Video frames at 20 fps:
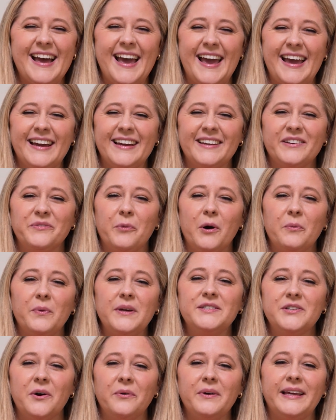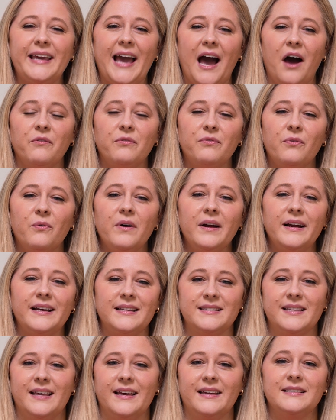And what we don't account for
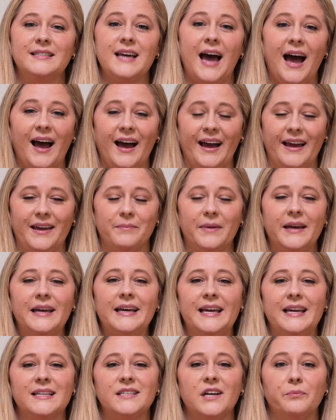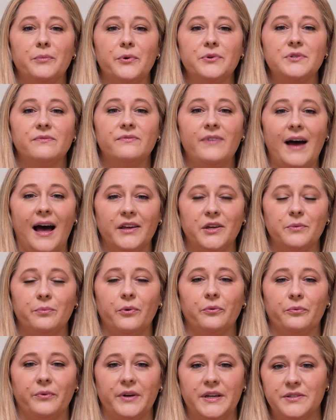is that time is our most
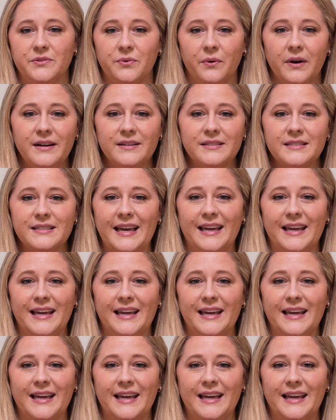valuable resource.